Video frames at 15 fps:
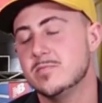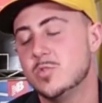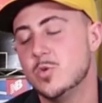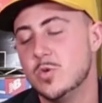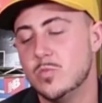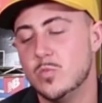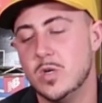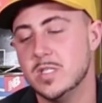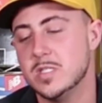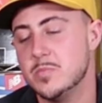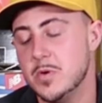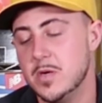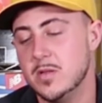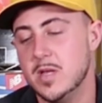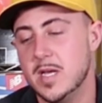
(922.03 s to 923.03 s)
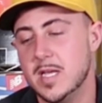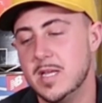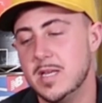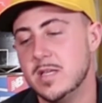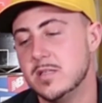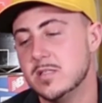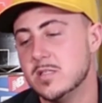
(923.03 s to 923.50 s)
Jordan 1s, bro. Like,
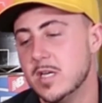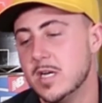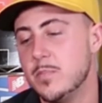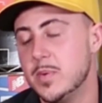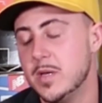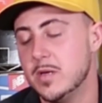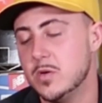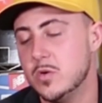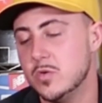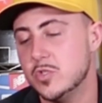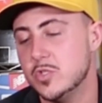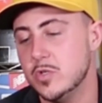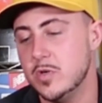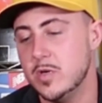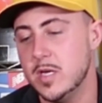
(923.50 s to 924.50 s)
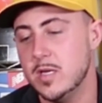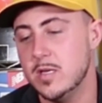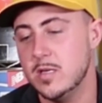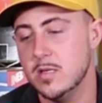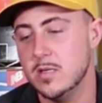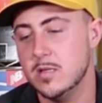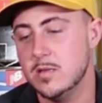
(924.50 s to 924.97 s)
it is like a pinnacle shoe
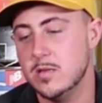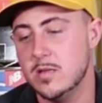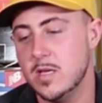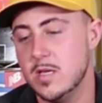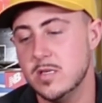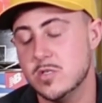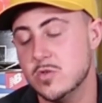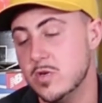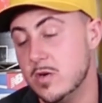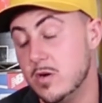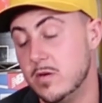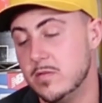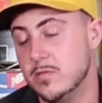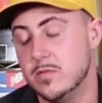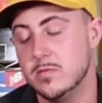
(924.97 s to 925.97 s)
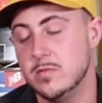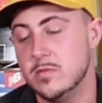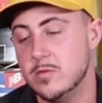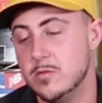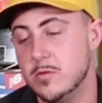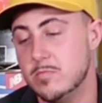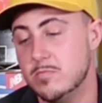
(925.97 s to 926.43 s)
in the history of
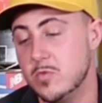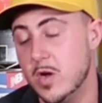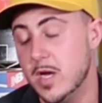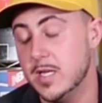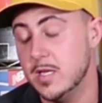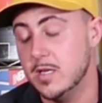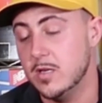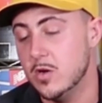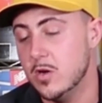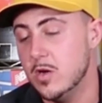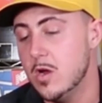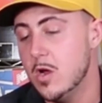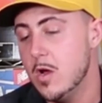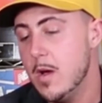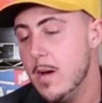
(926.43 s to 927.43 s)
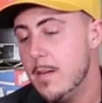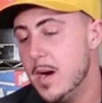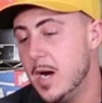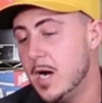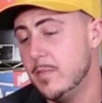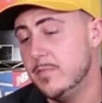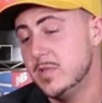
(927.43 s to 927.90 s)
Nike, you
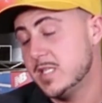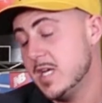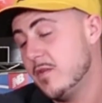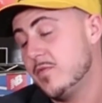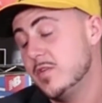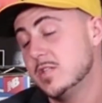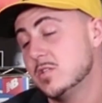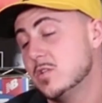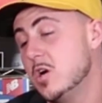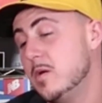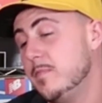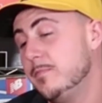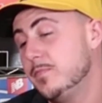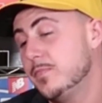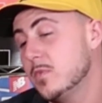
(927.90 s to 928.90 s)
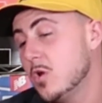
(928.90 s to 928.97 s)
know. This outfit's dope.